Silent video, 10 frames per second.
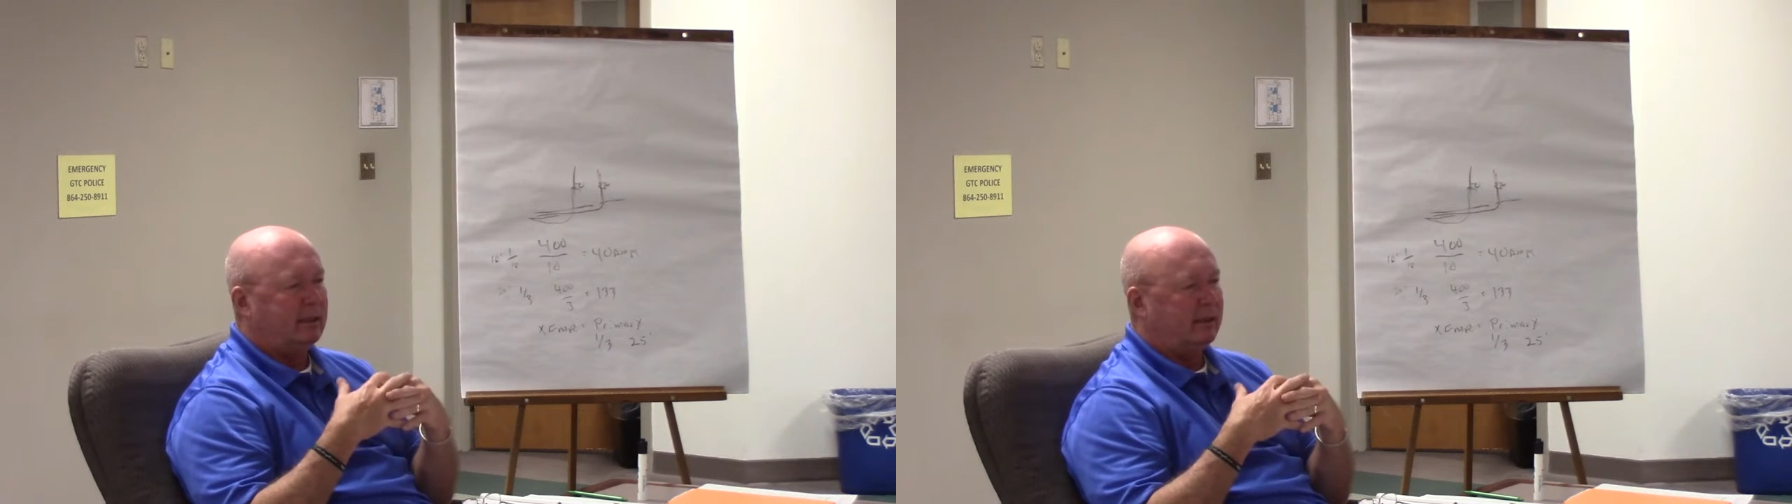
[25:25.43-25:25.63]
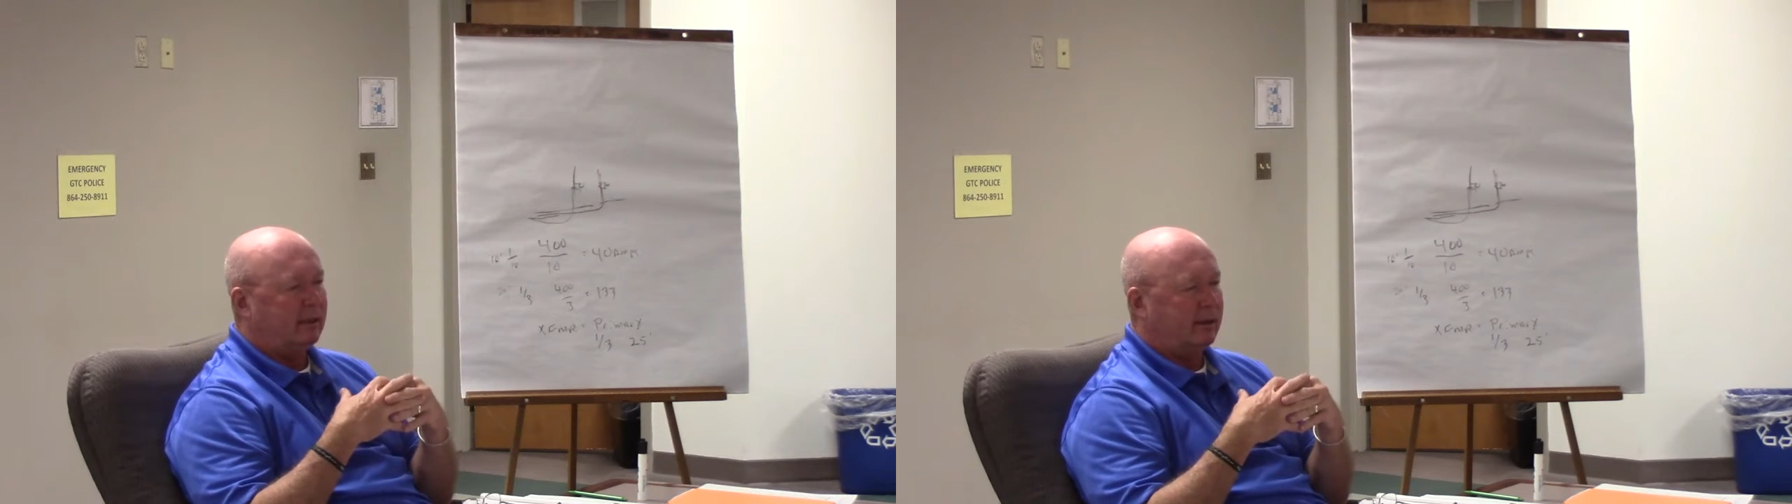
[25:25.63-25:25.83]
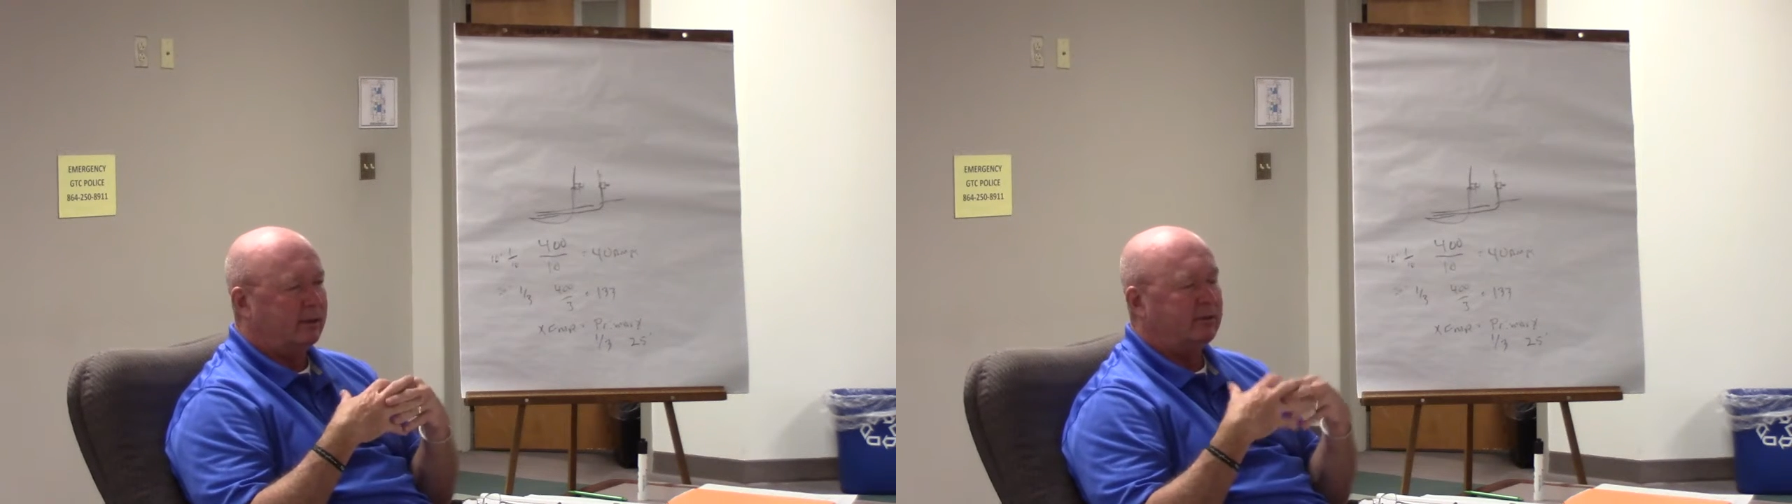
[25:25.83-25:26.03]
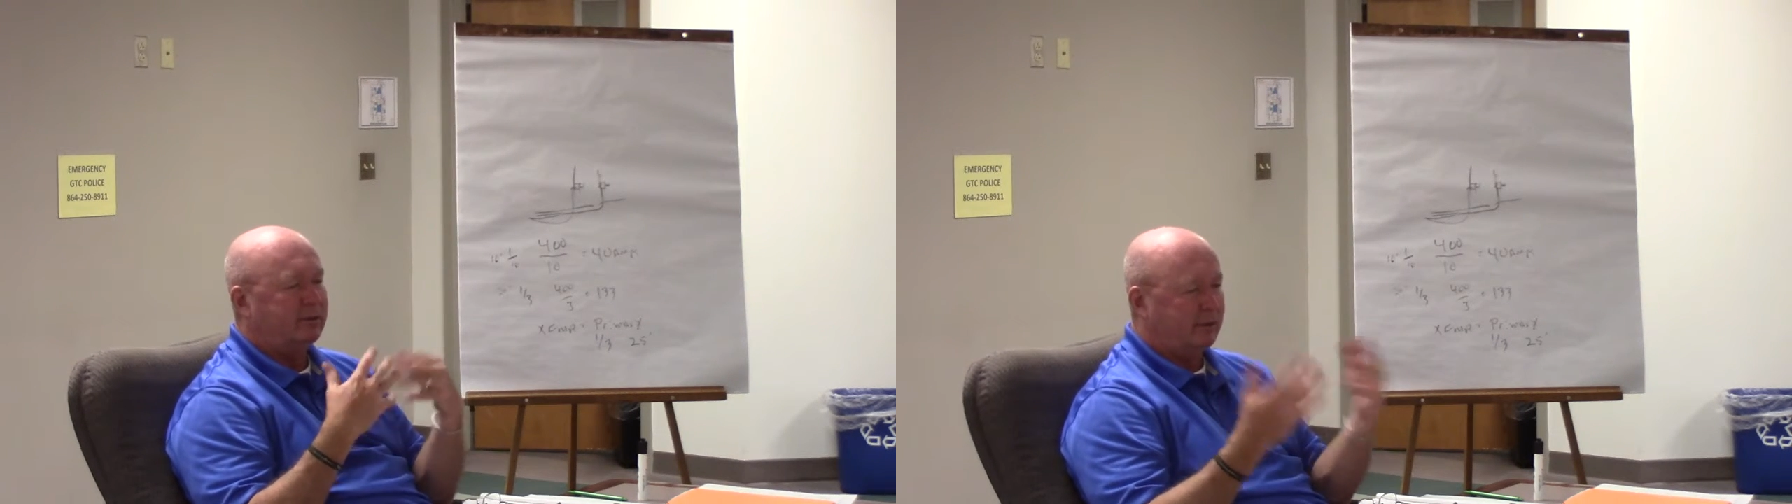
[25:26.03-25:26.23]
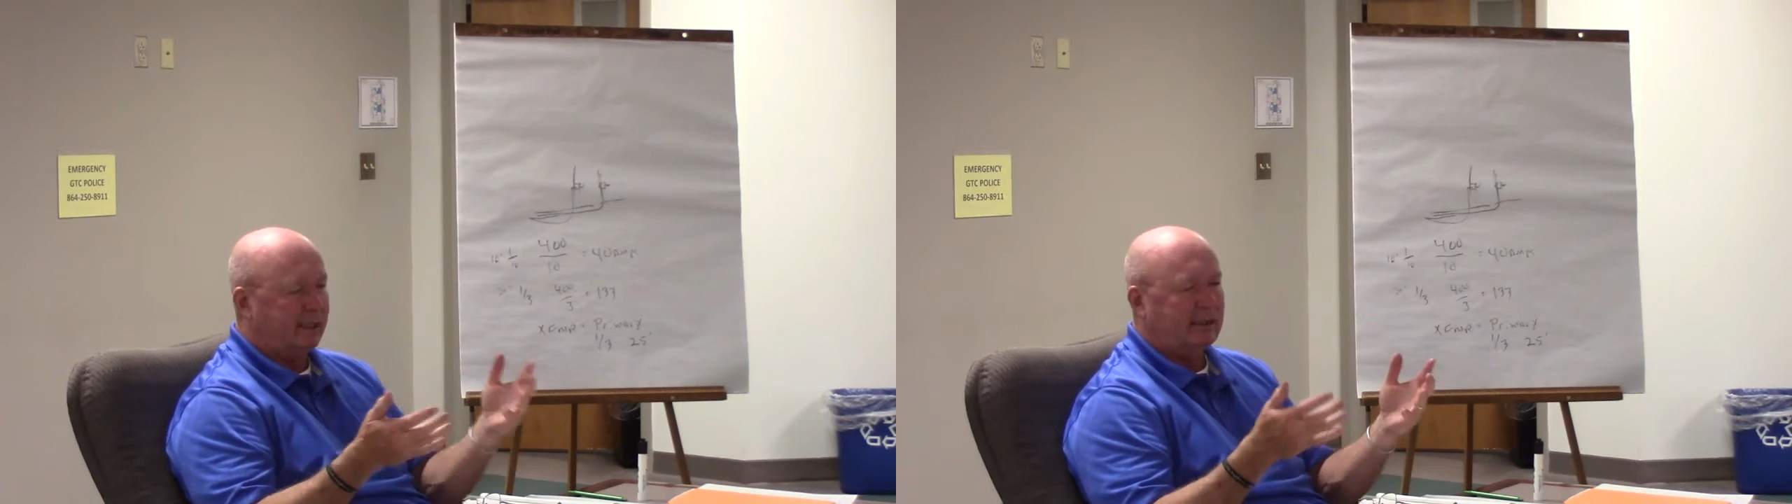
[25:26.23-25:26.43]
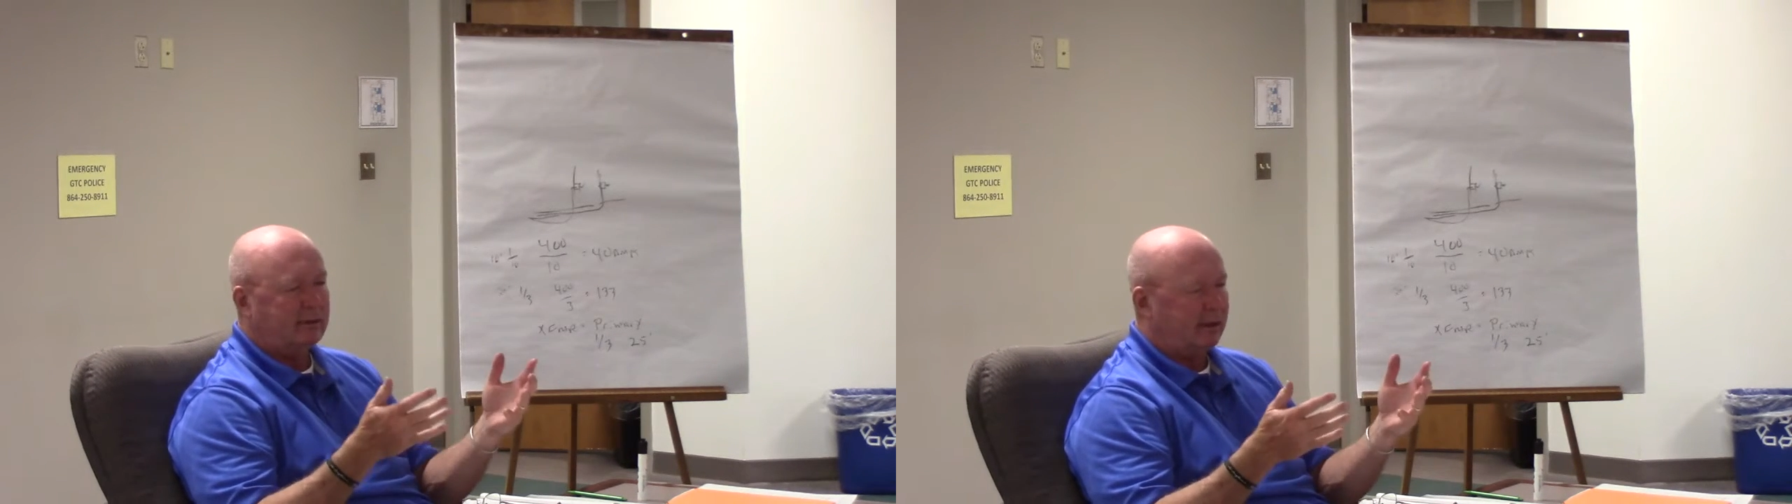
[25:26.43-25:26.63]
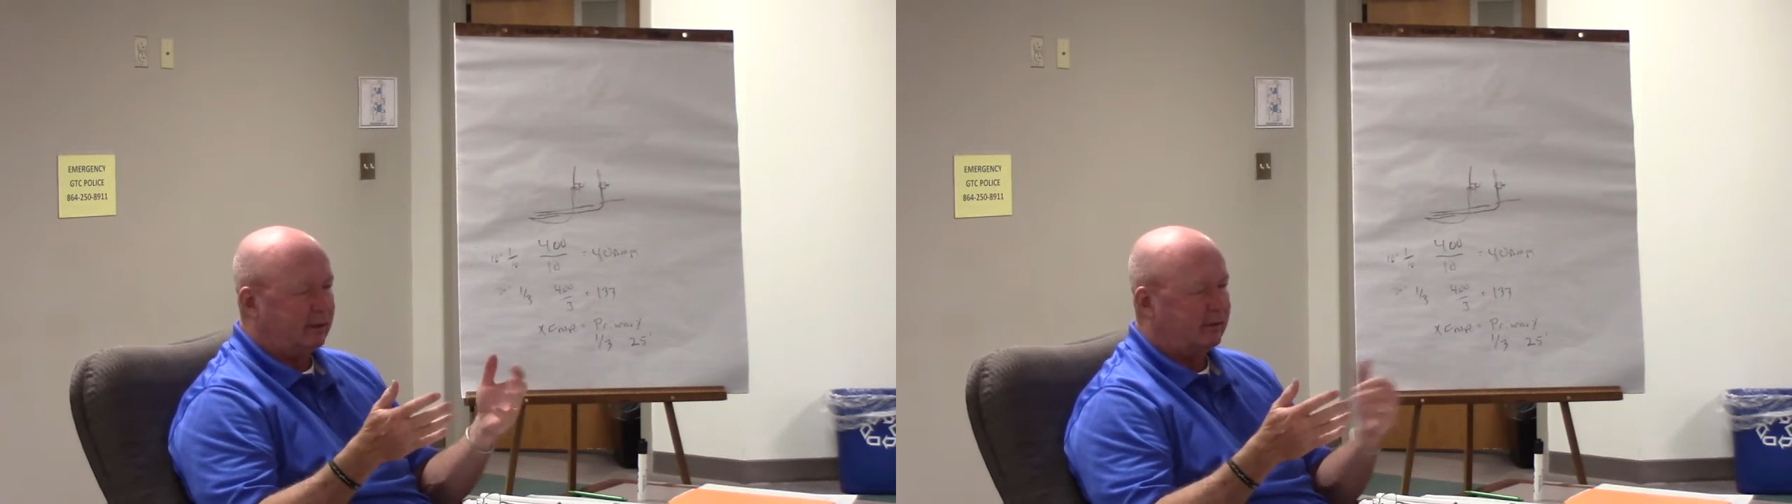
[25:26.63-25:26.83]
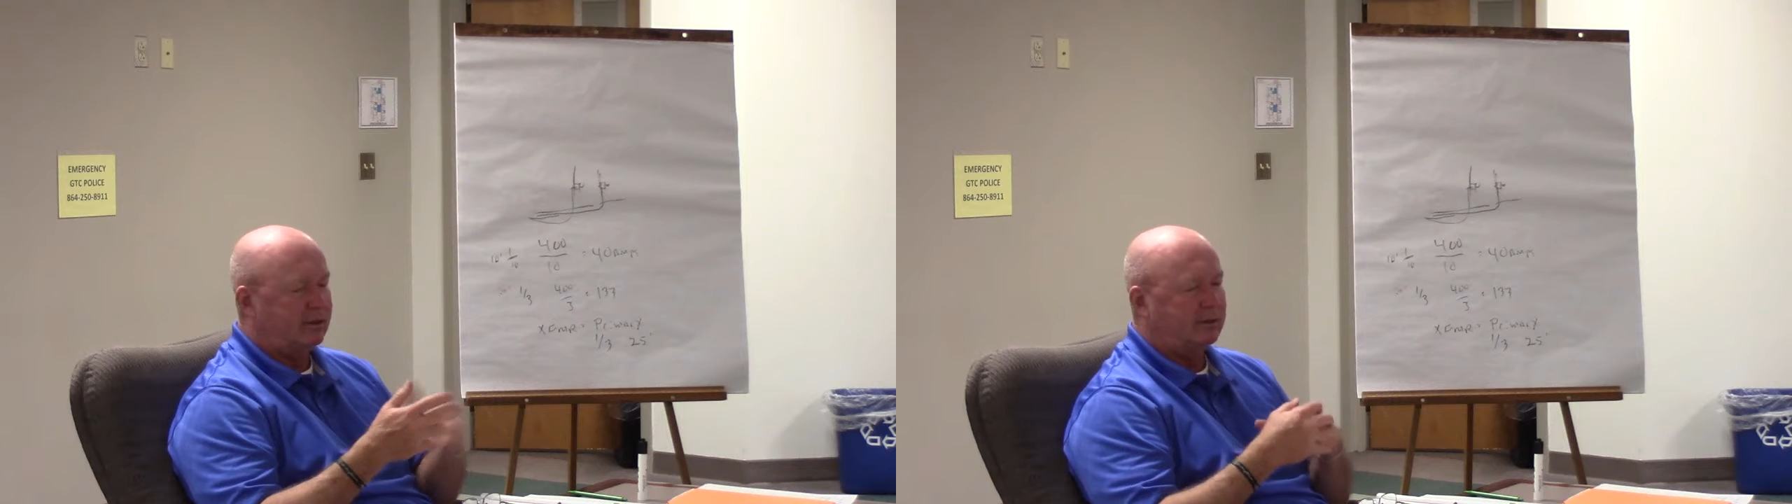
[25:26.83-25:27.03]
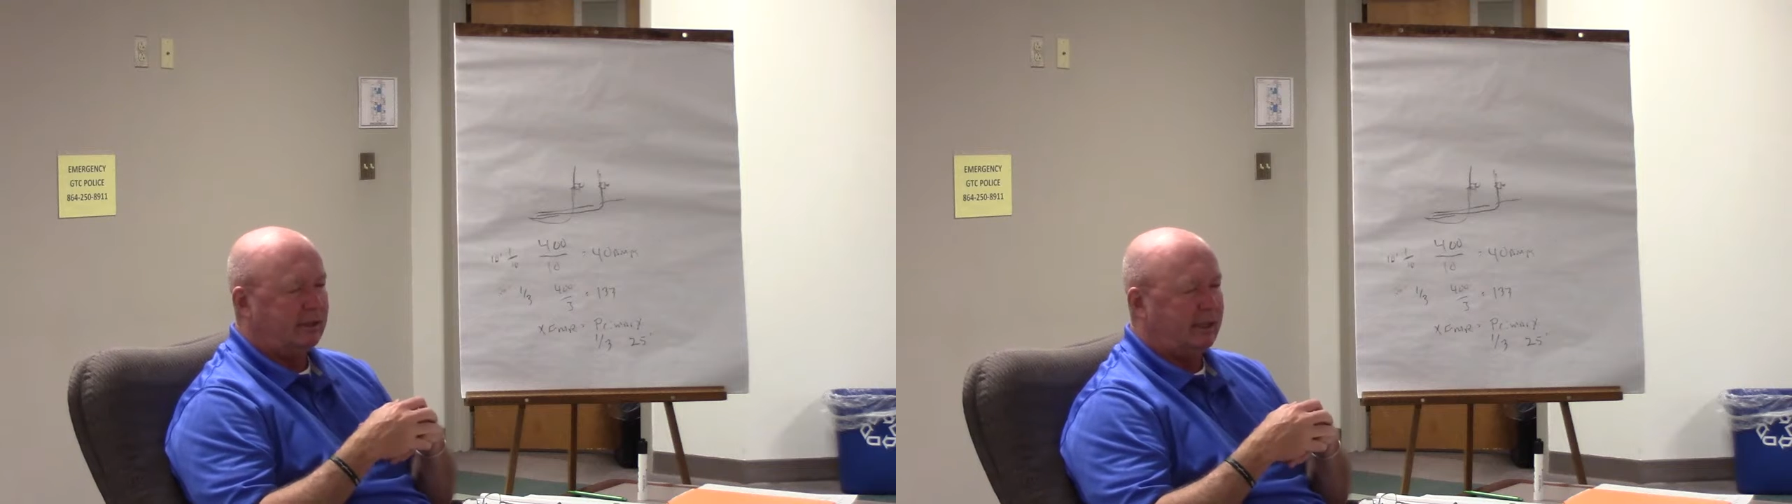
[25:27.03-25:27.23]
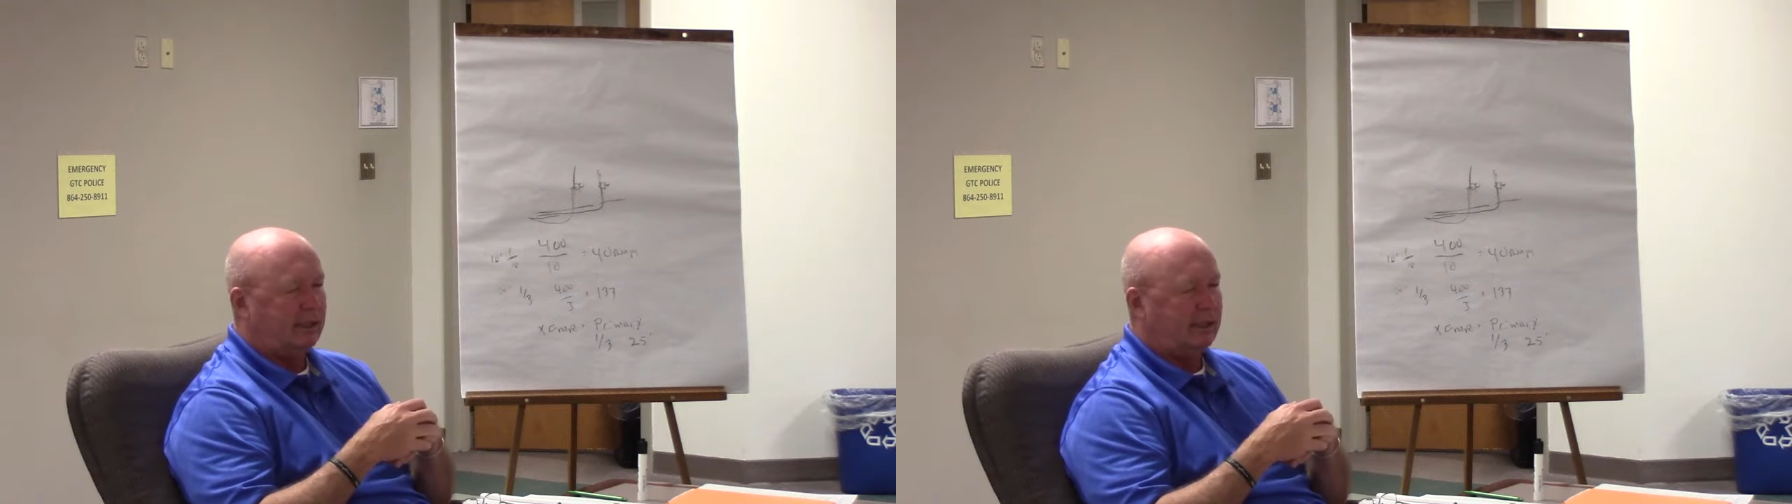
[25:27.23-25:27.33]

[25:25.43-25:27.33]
understands electricity,